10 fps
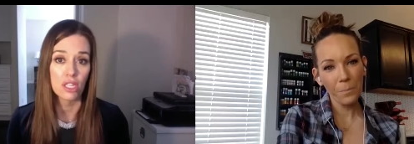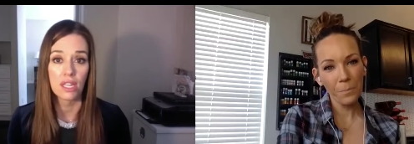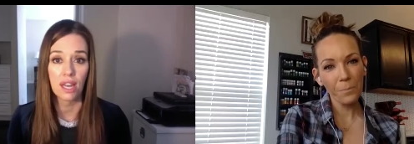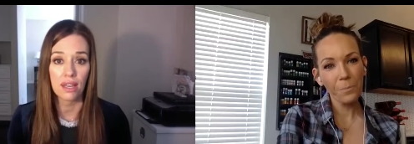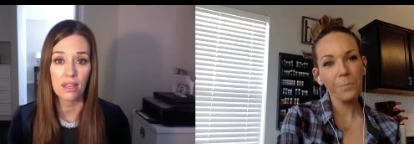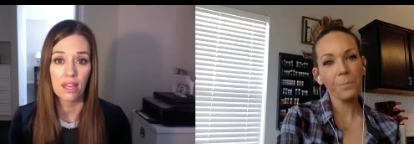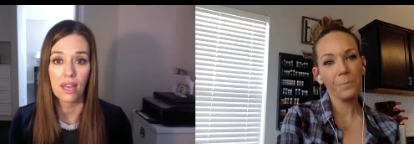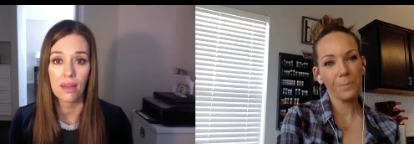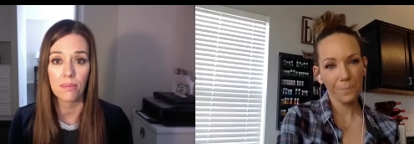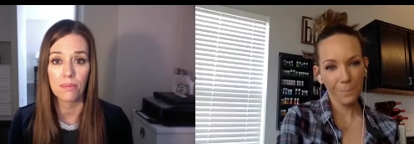Speaker 1: and I and
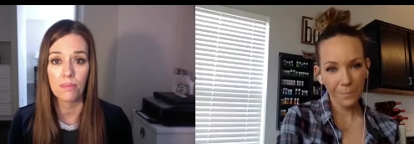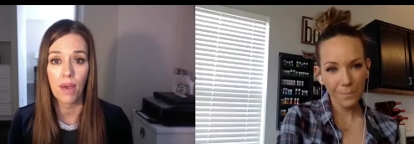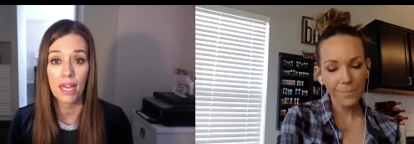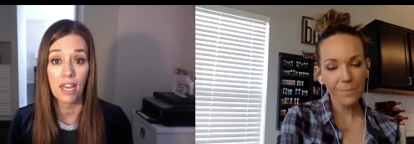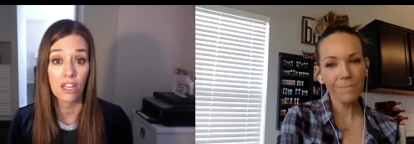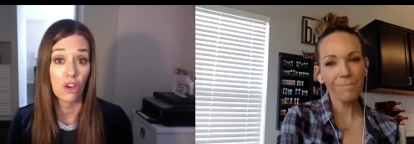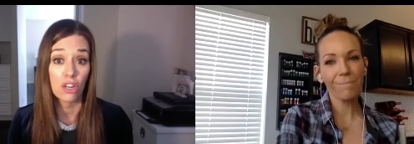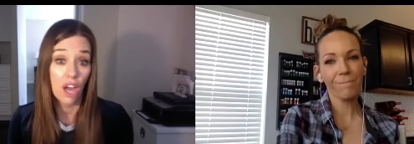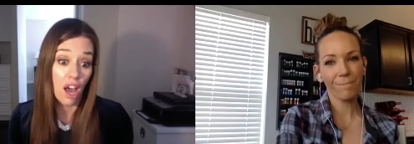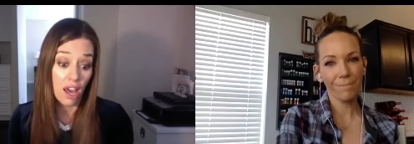I I kind of go to
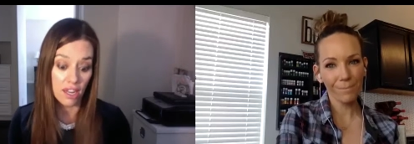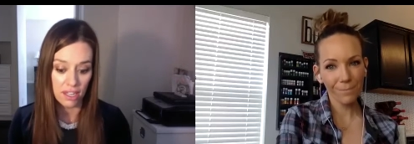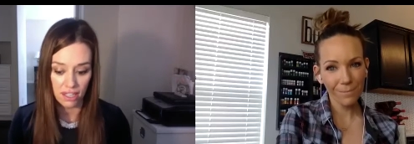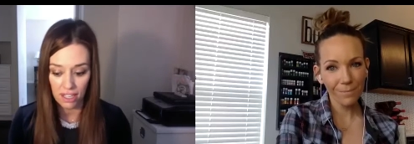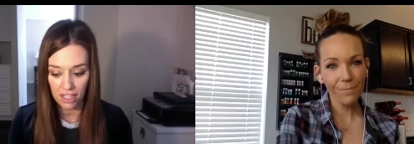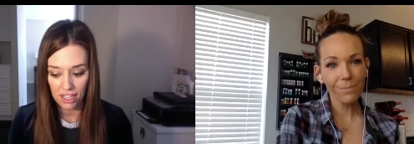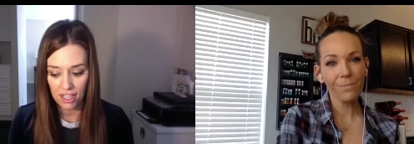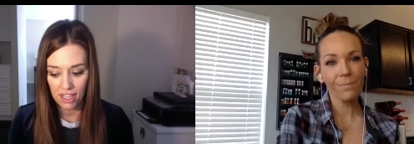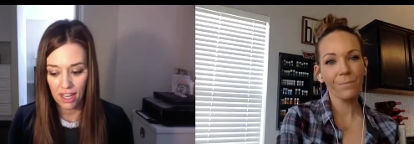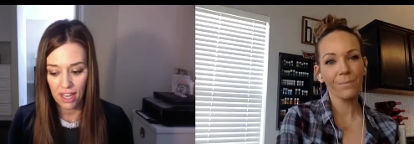God and
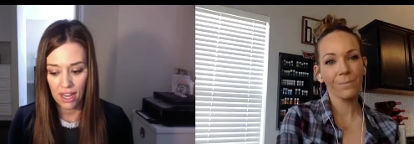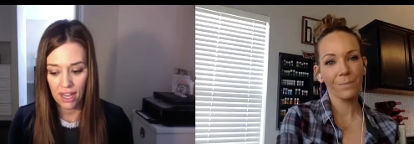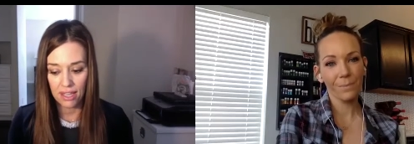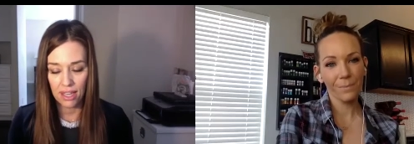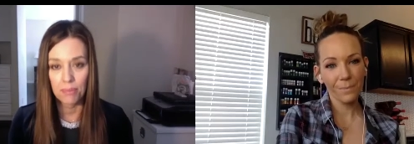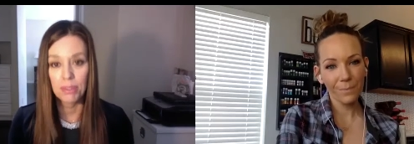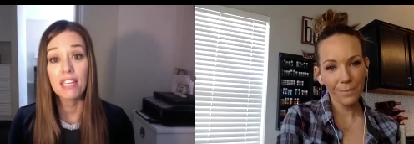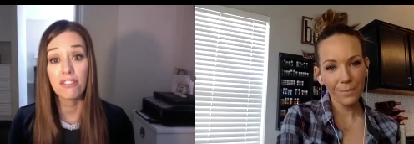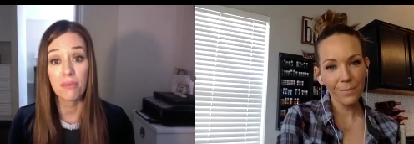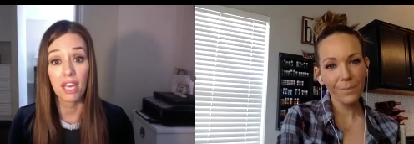and I and
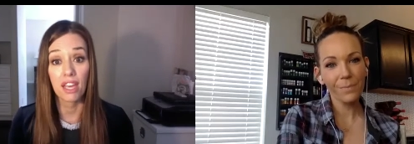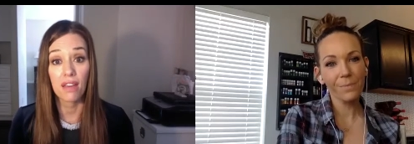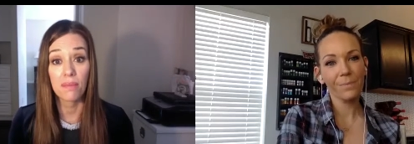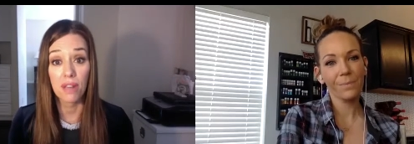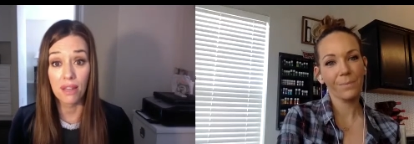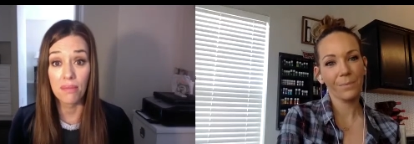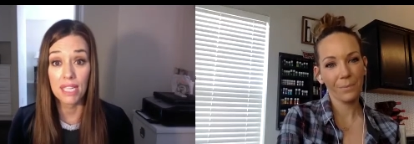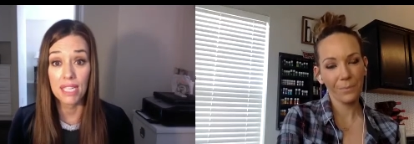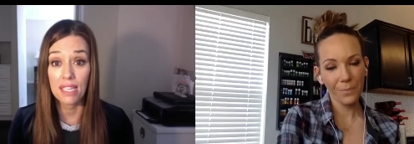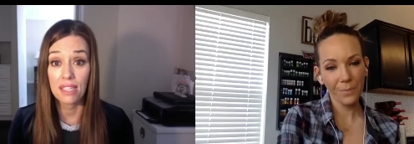believe me, I've been on my
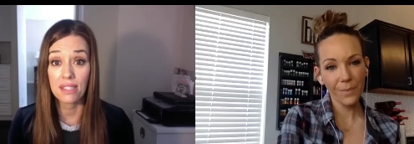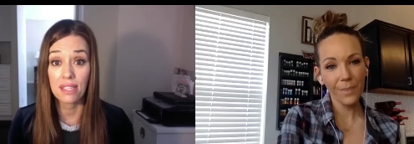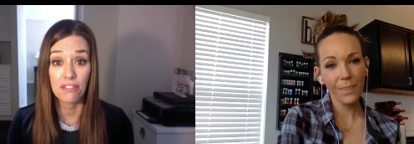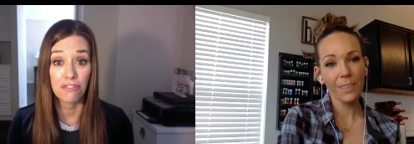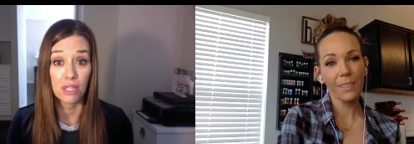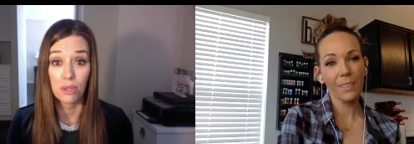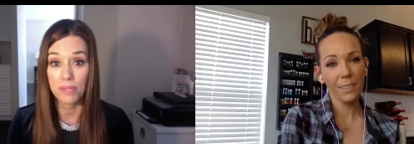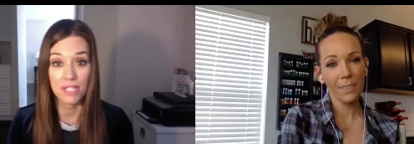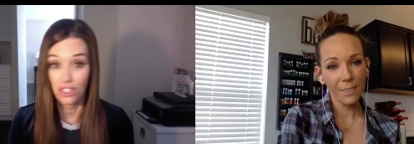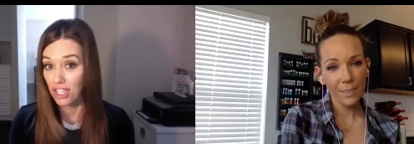knees in the fetal
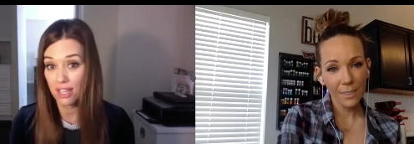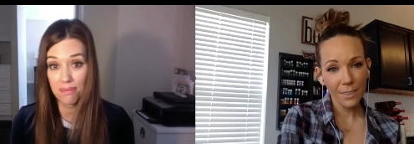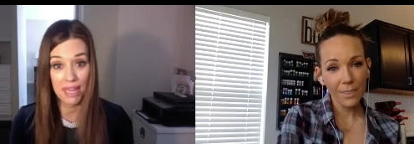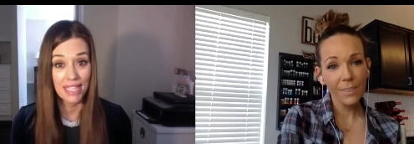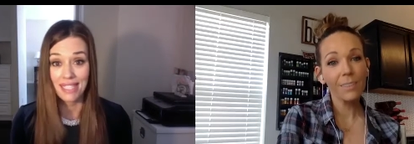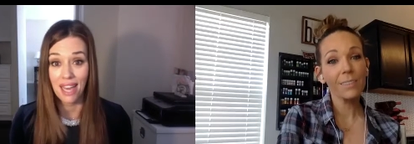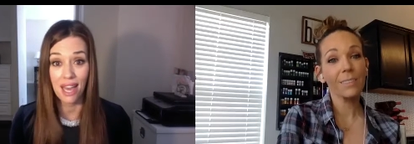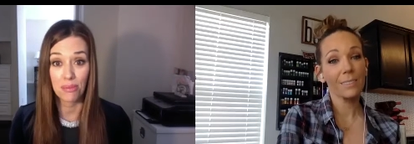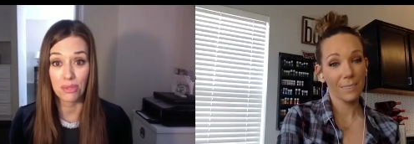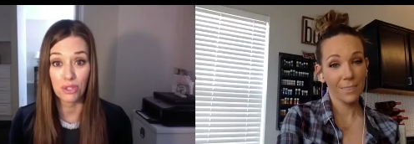position many
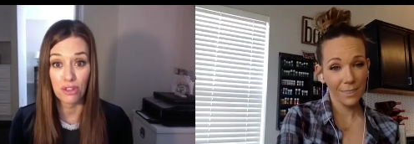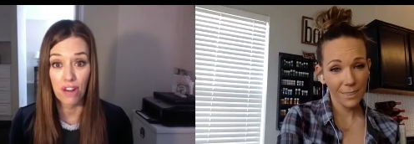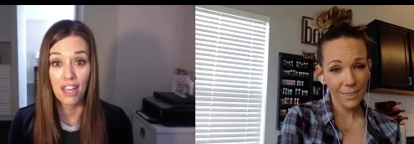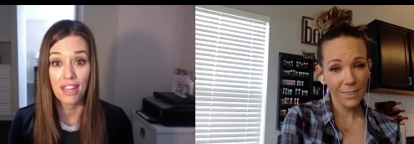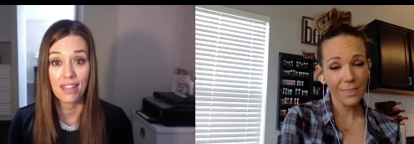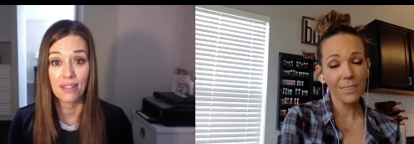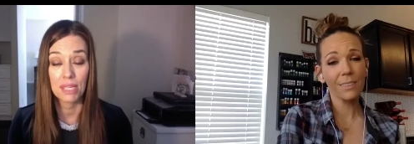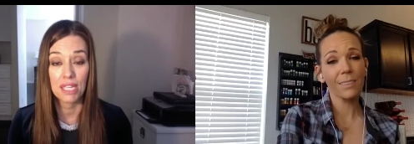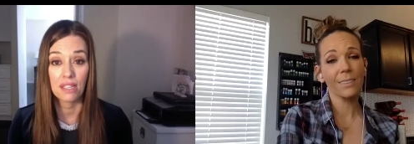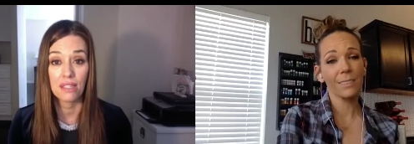times crying
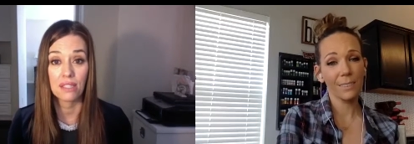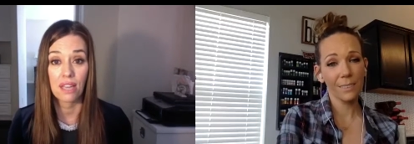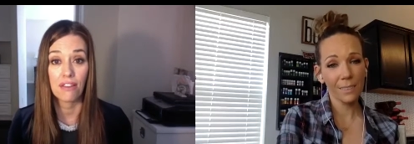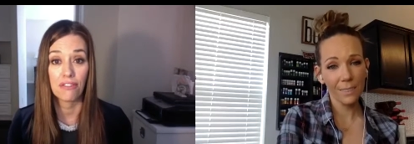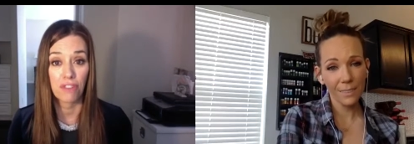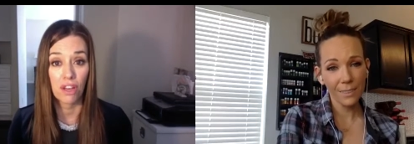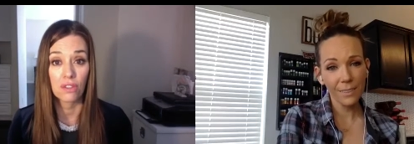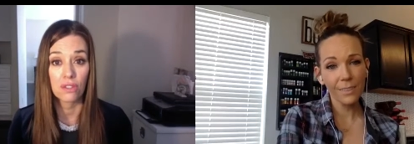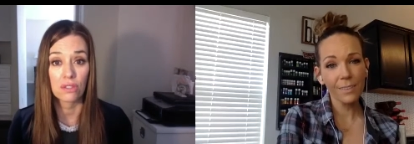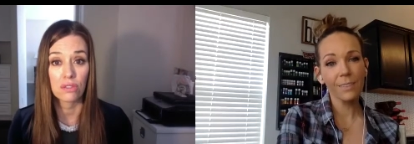because I have
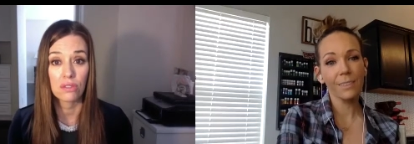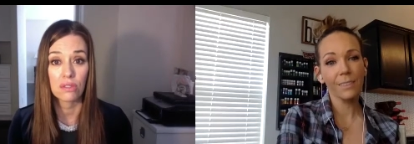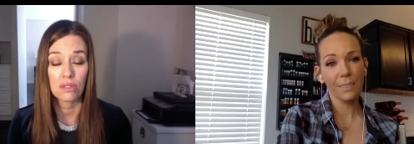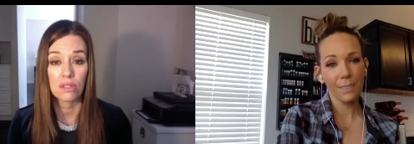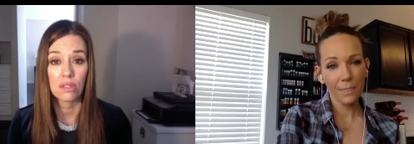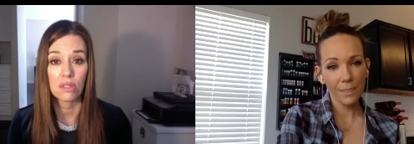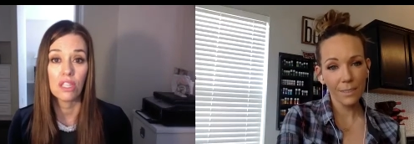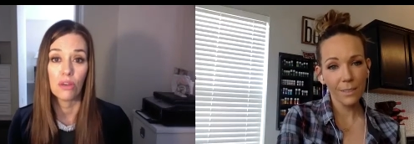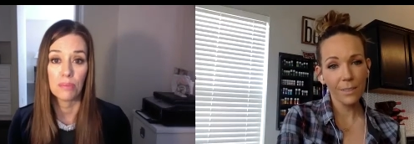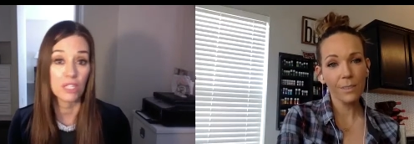felt, you
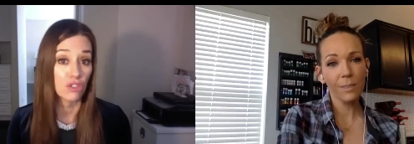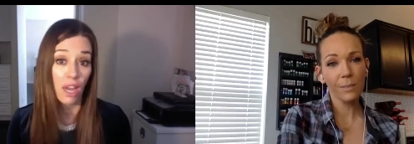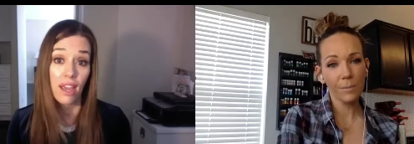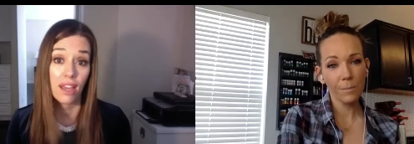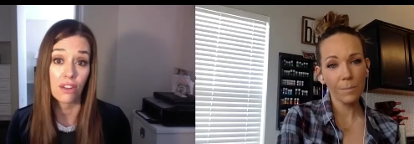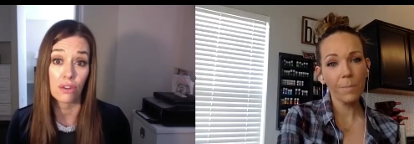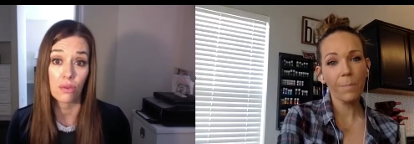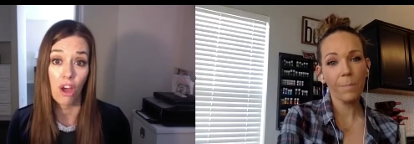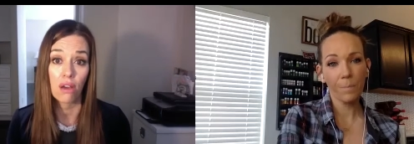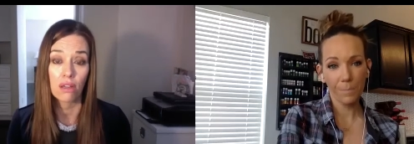know, betrayed or
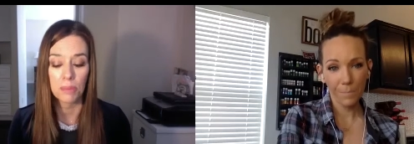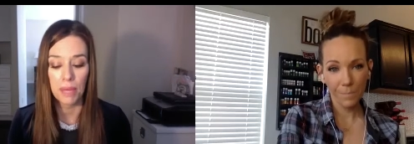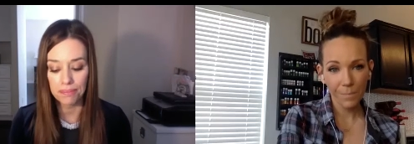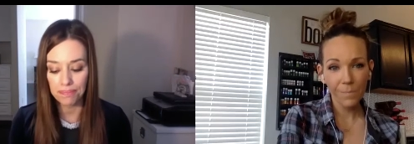wrong. But